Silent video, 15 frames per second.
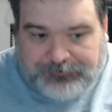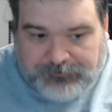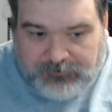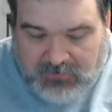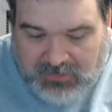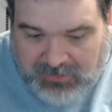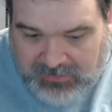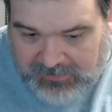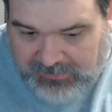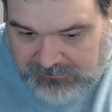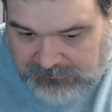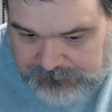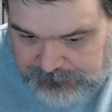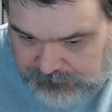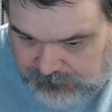
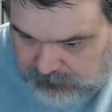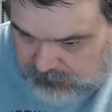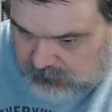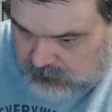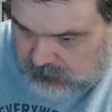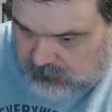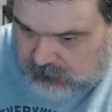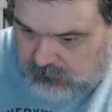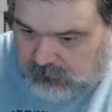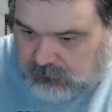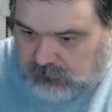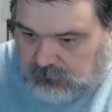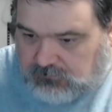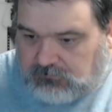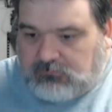um,
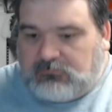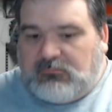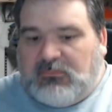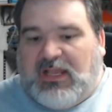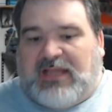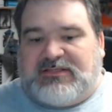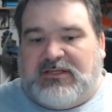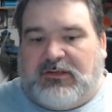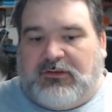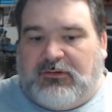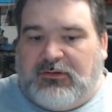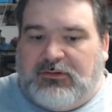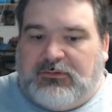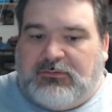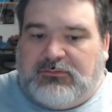as it
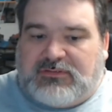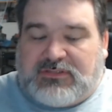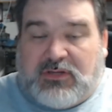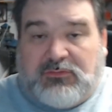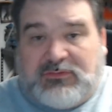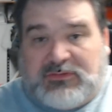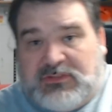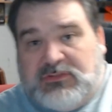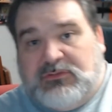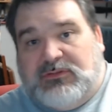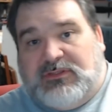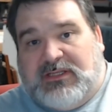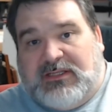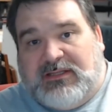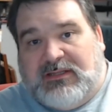grew, so too
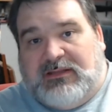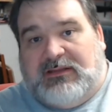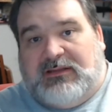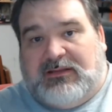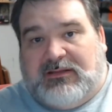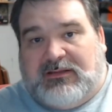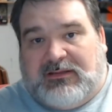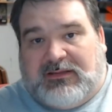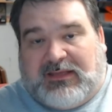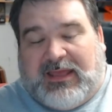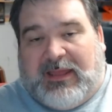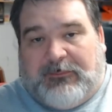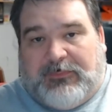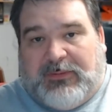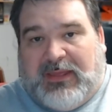did the
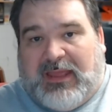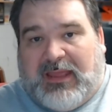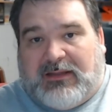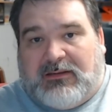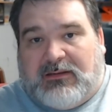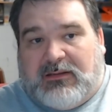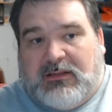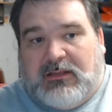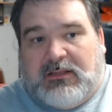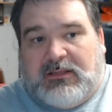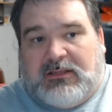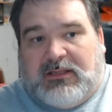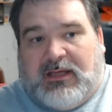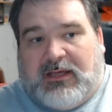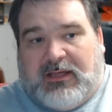campaign.
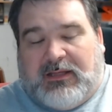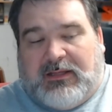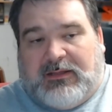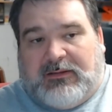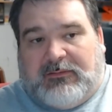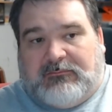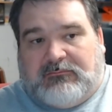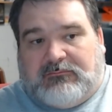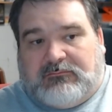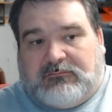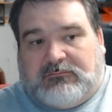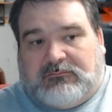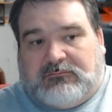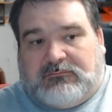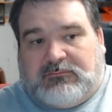Um,
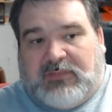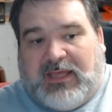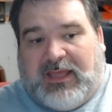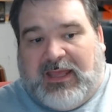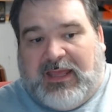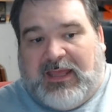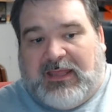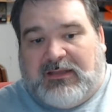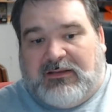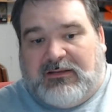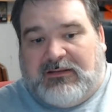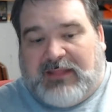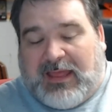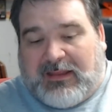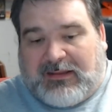and
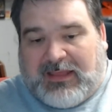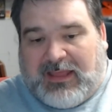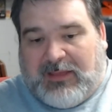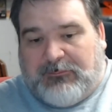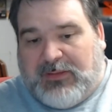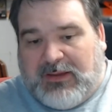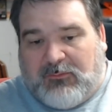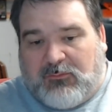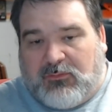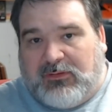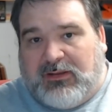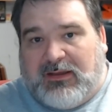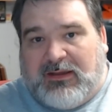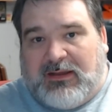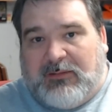that campaign world
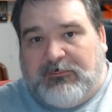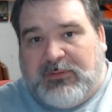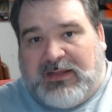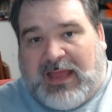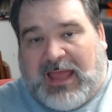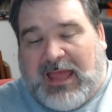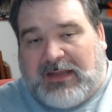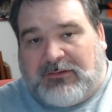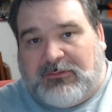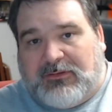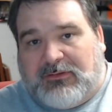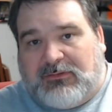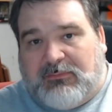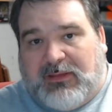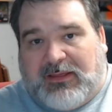ended up being
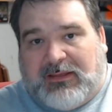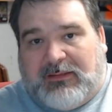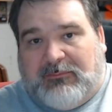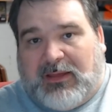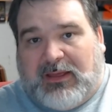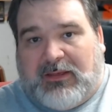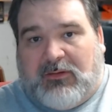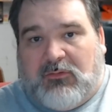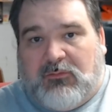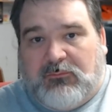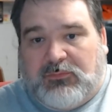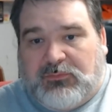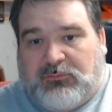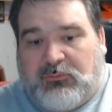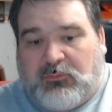Adarith, my
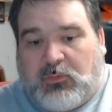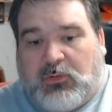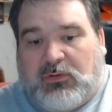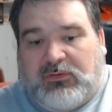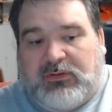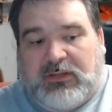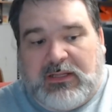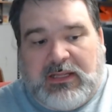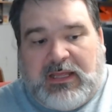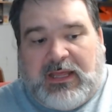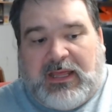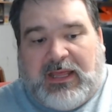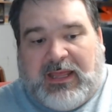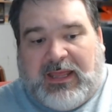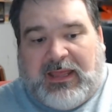homebrew world.
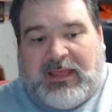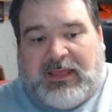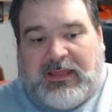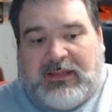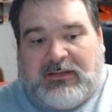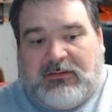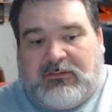And